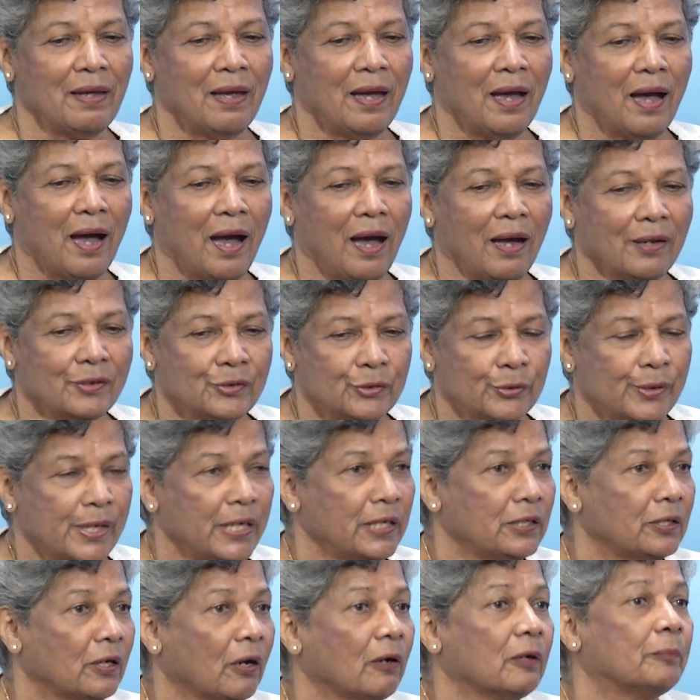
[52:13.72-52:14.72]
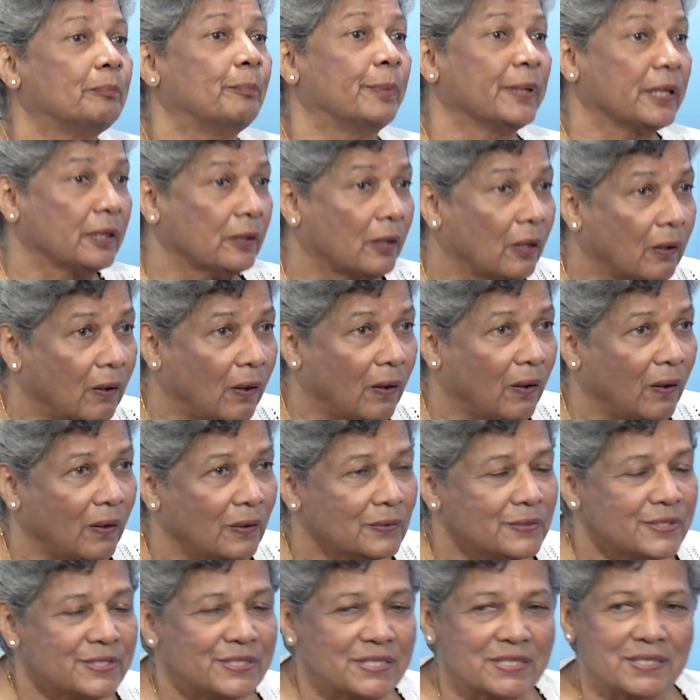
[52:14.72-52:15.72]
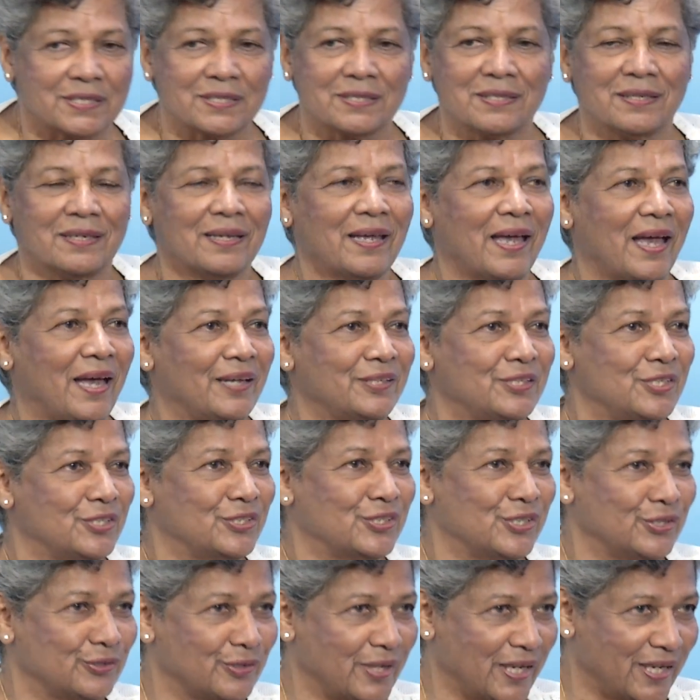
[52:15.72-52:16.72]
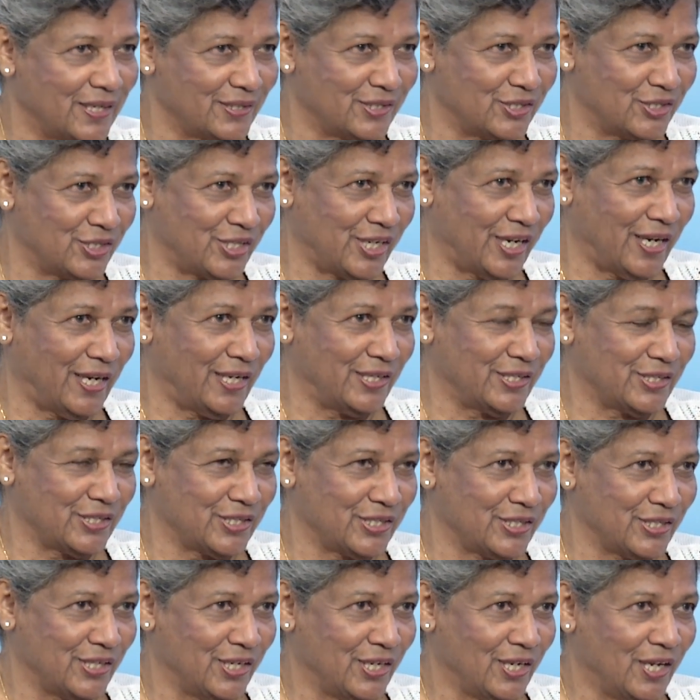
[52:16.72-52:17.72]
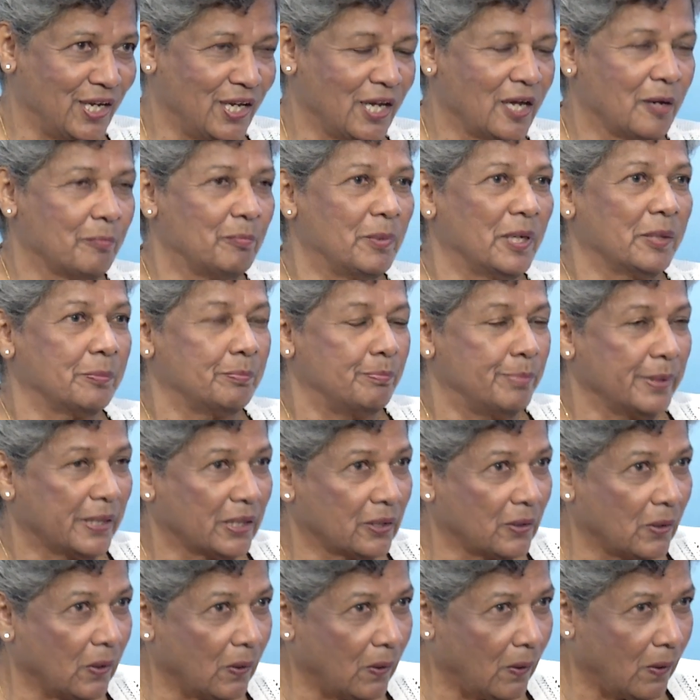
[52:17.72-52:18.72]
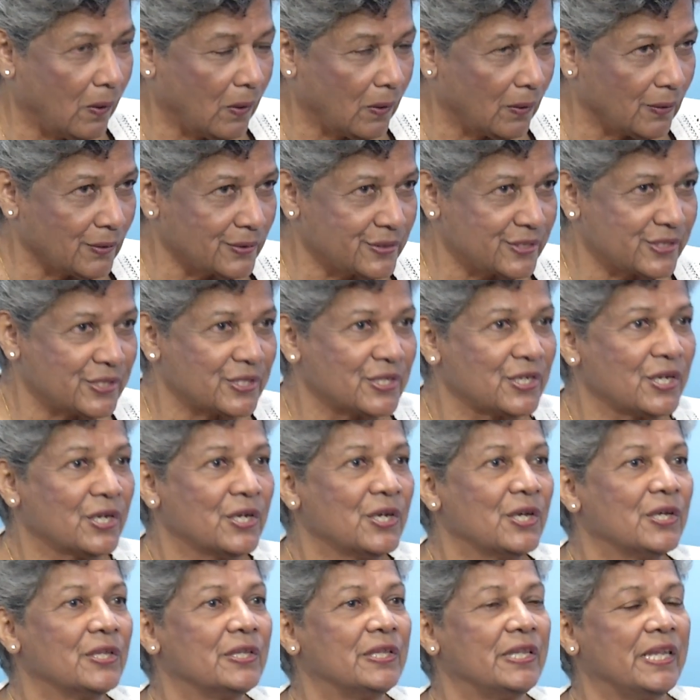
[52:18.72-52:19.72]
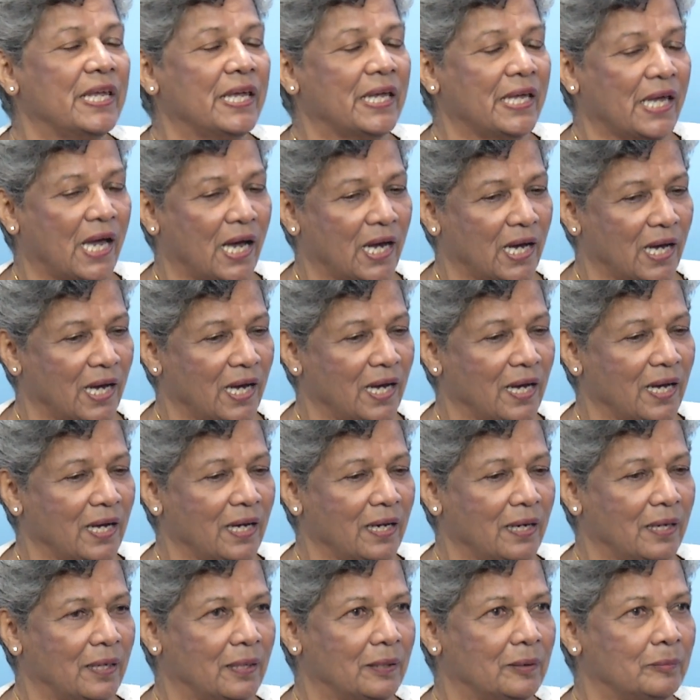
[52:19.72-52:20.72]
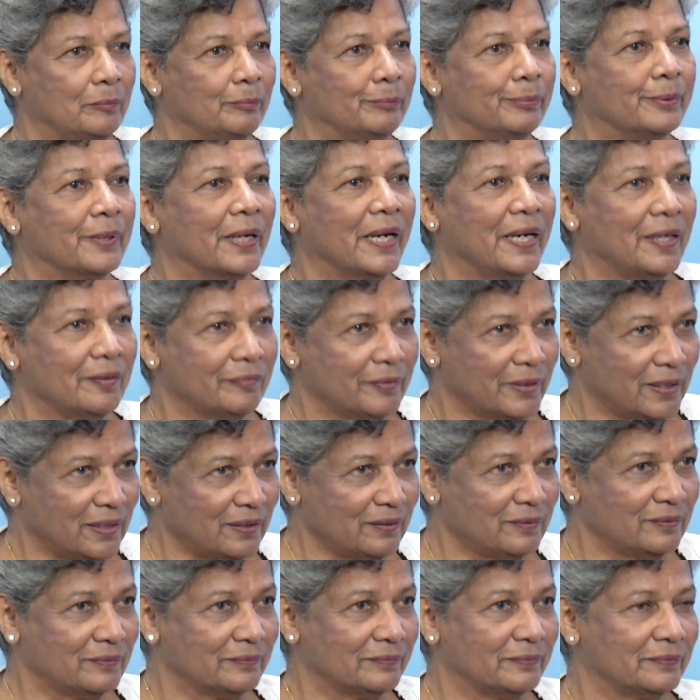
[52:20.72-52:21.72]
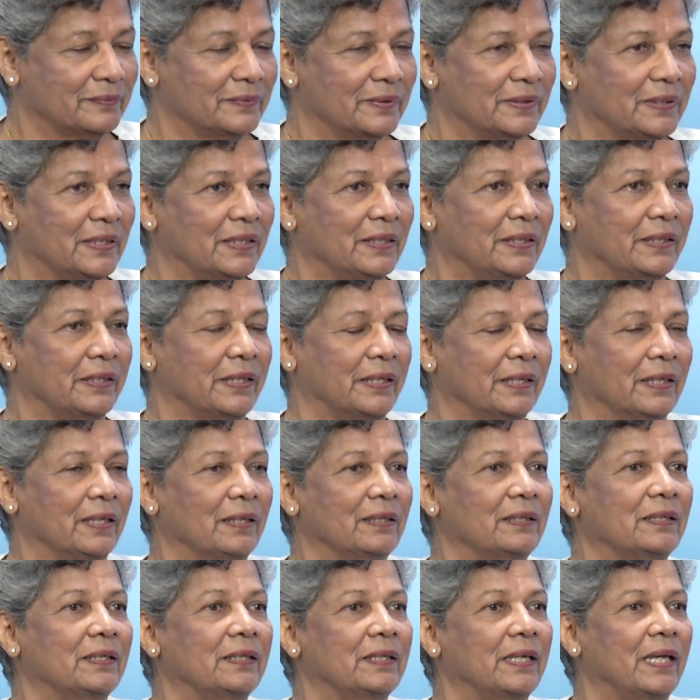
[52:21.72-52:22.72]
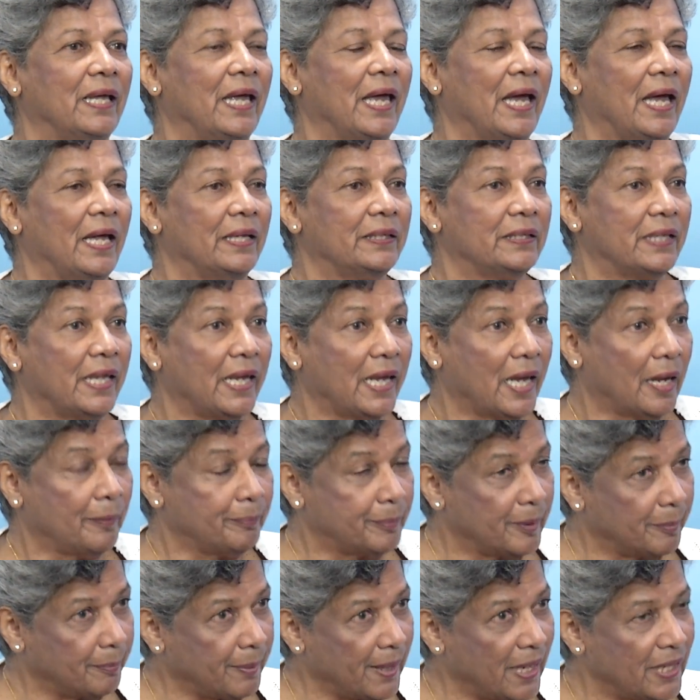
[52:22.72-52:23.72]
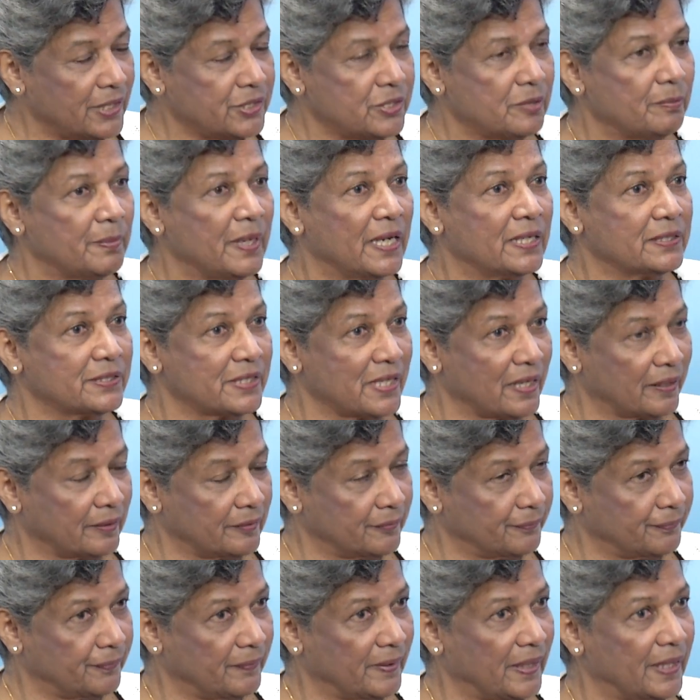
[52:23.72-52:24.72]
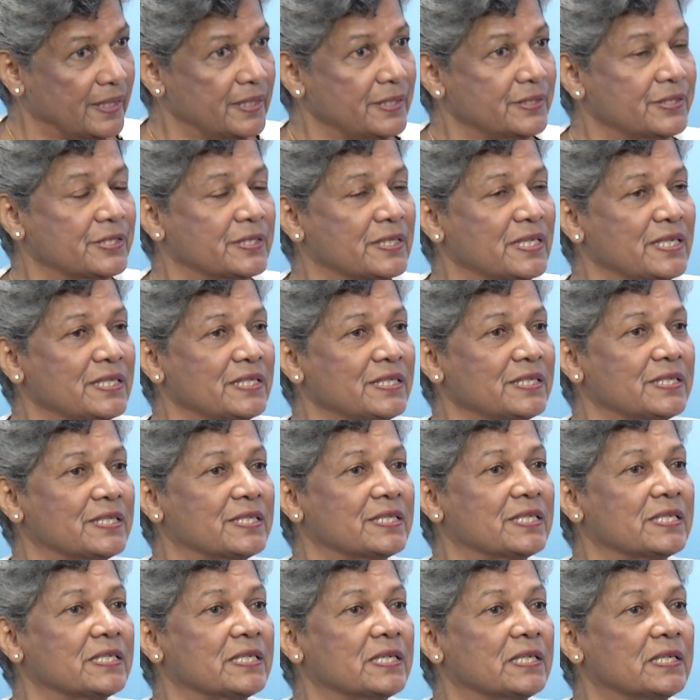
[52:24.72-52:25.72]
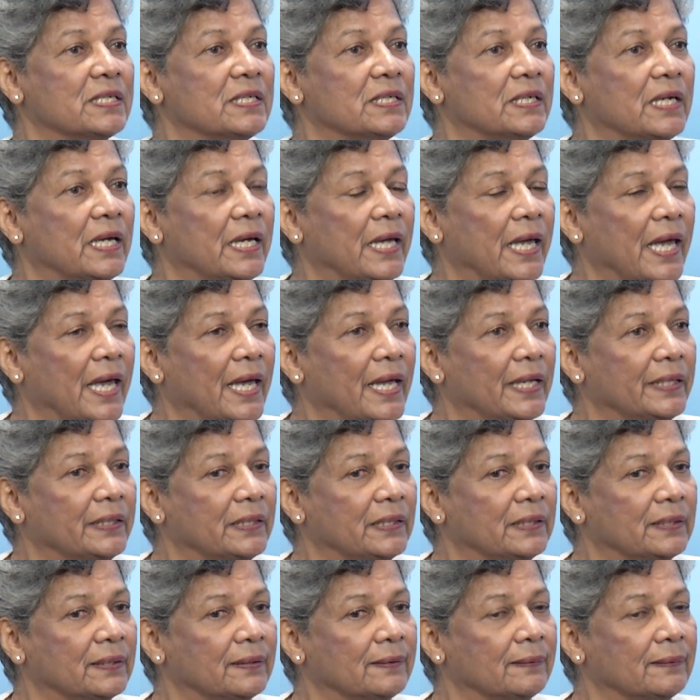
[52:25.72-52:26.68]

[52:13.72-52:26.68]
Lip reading: are doing not because attitude has changed, but because they are braver, and they are prepared to make sacrifices. And